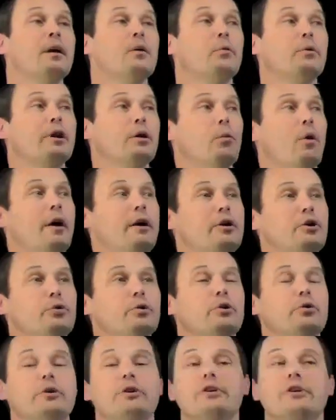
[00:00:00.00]
When I want to do
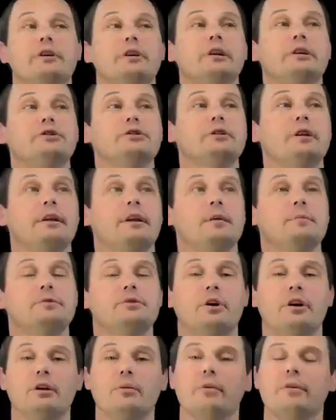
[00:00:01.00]
a Grignard addition and I'm
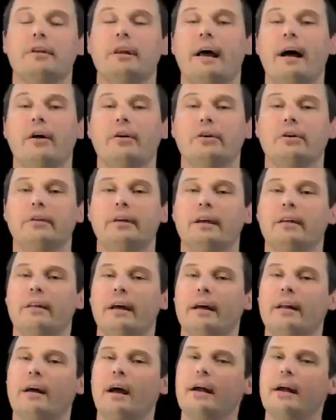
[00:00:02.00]
starting with an alkyl halide,